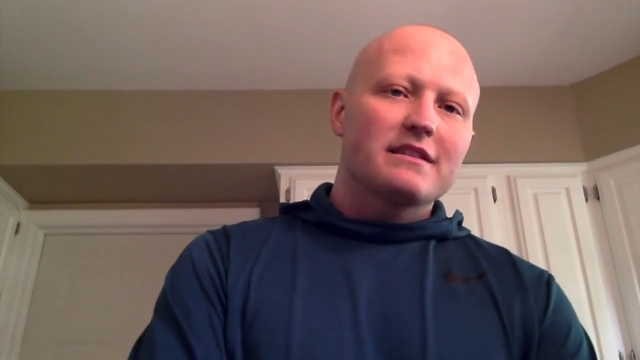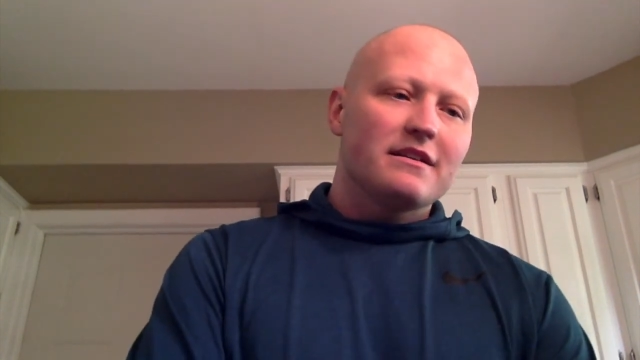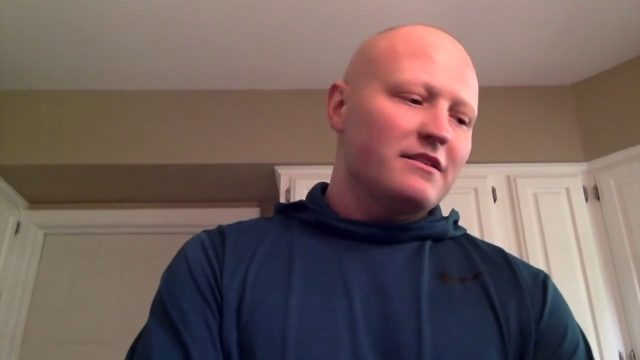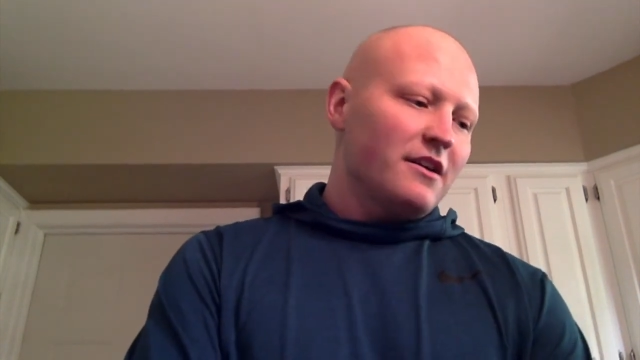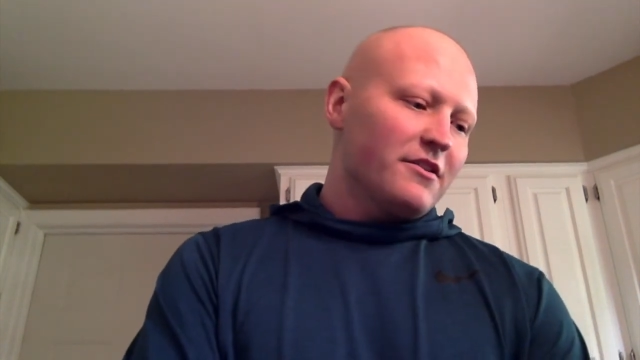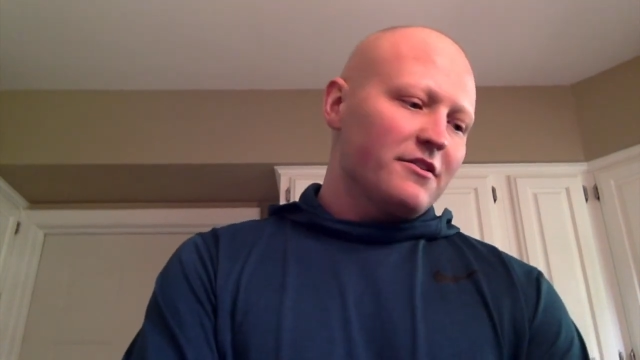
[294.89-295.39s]

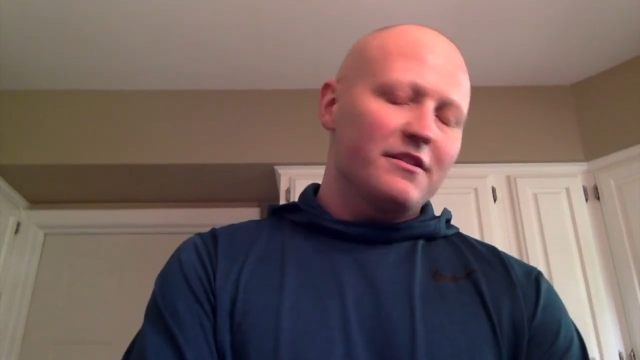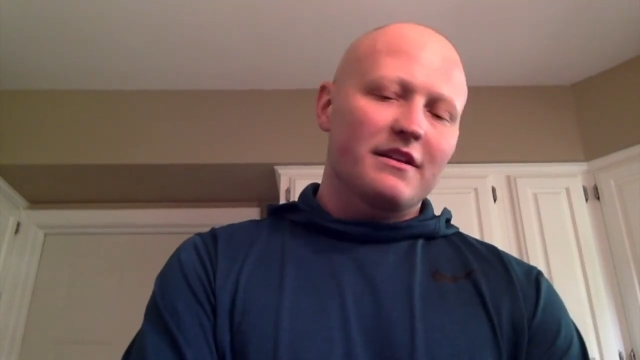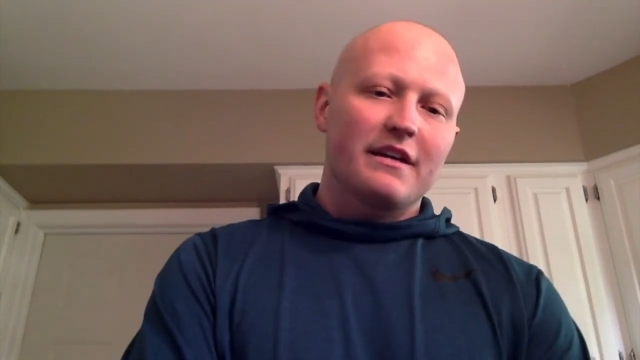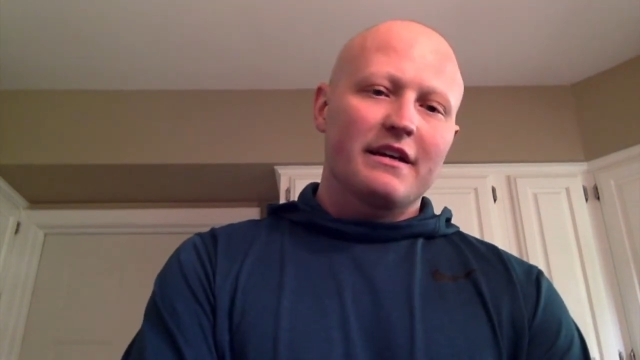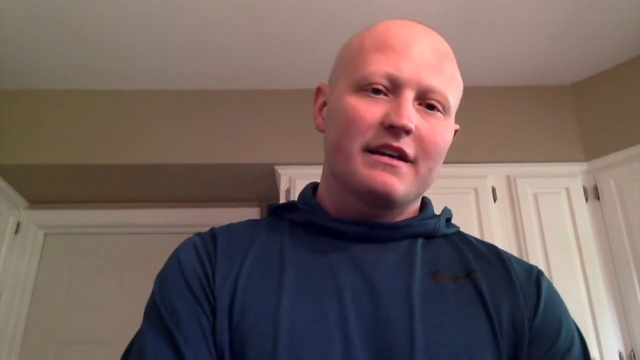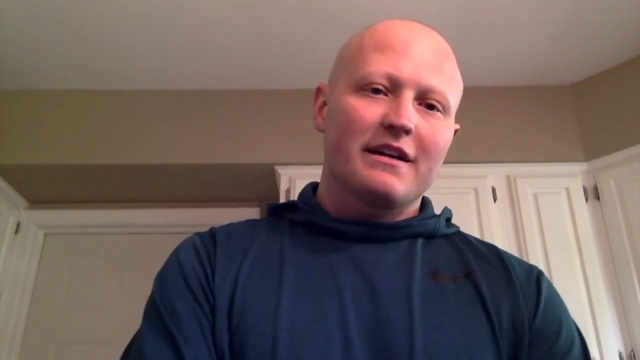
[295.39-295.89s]
another
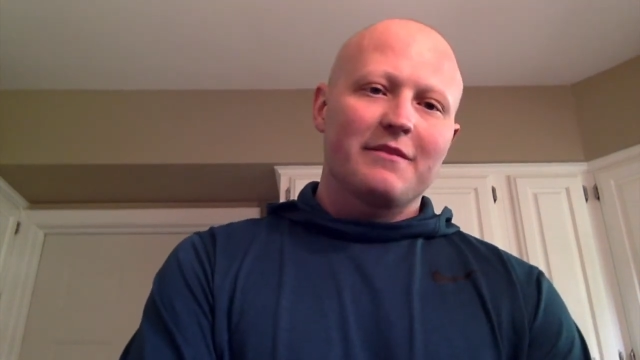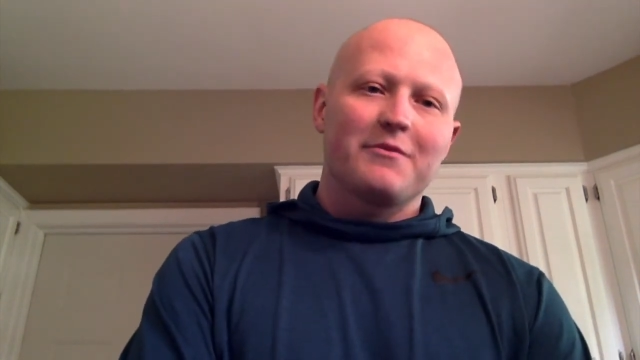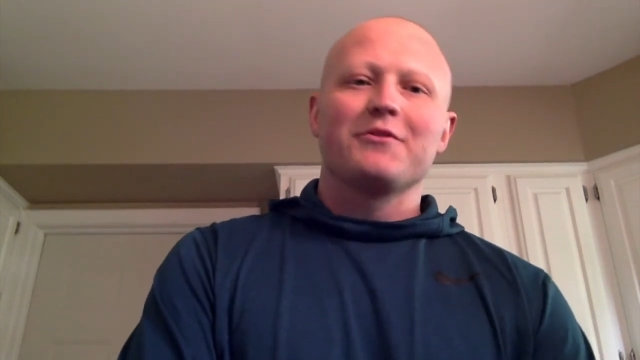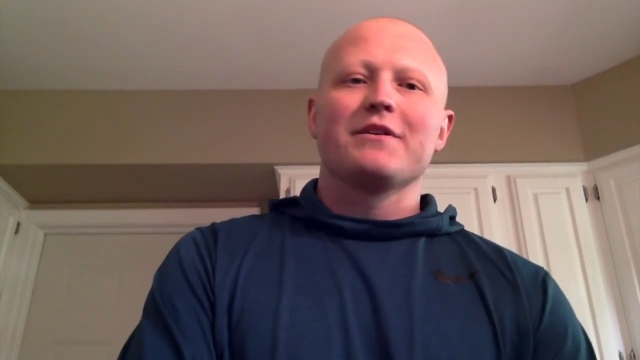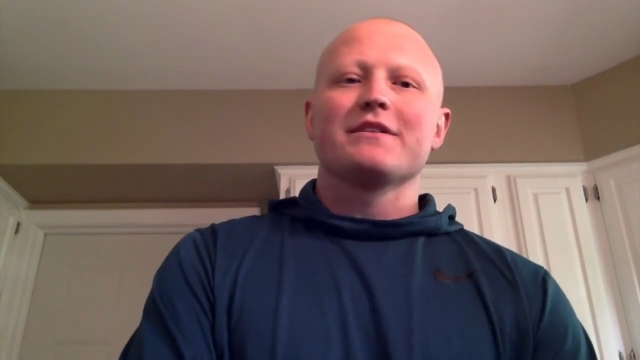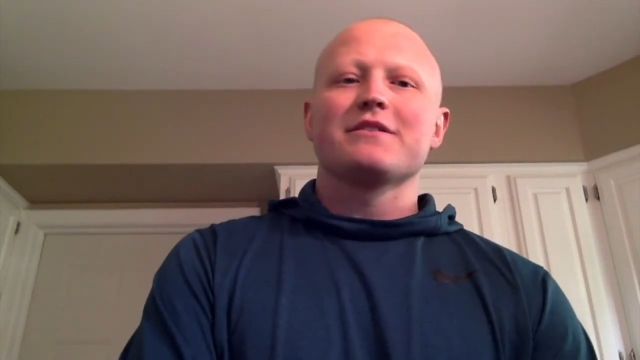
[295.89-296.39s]
thing I'm
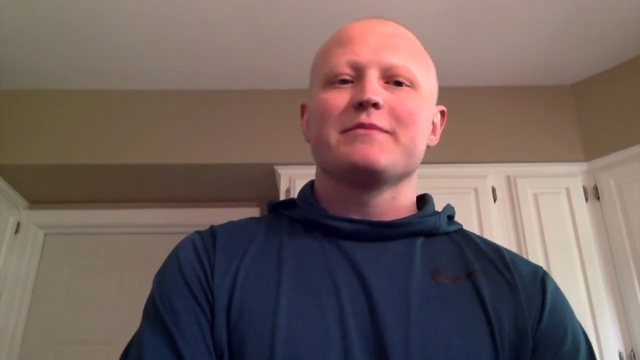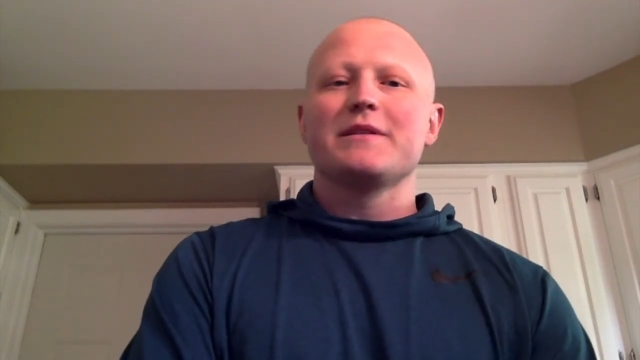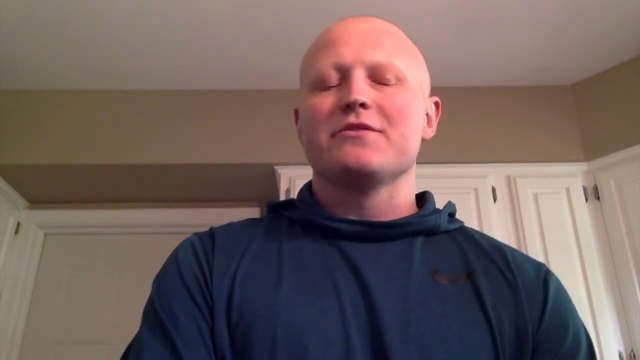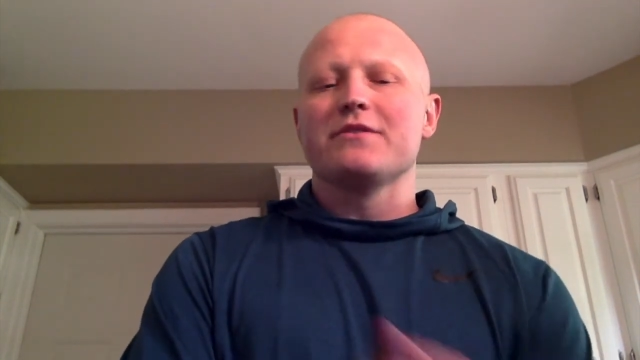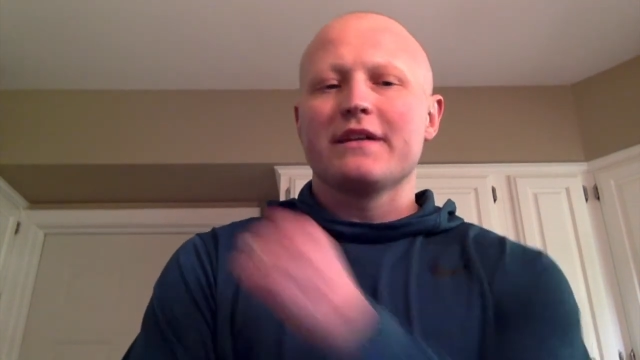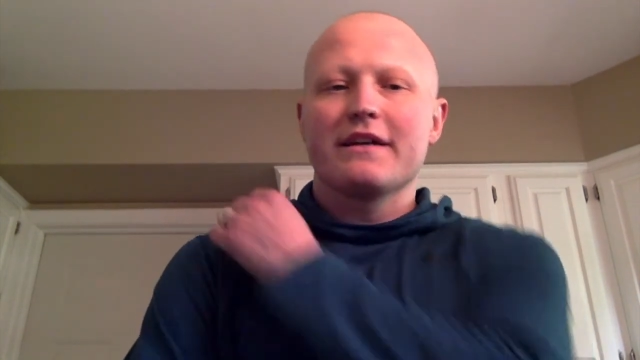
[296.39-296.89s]
going to be
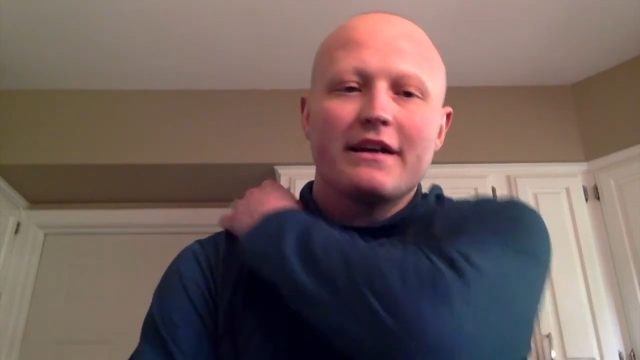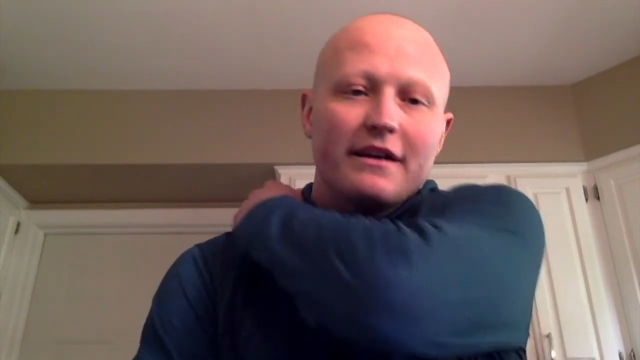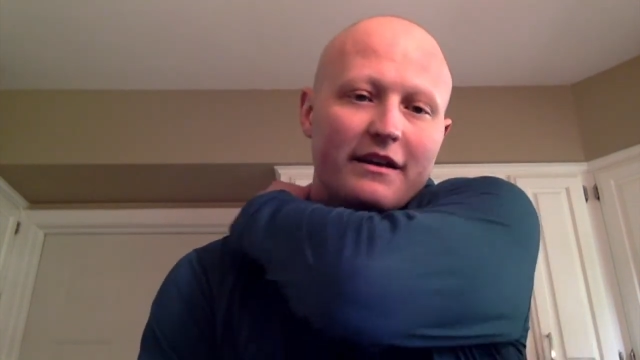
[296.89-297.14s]
doing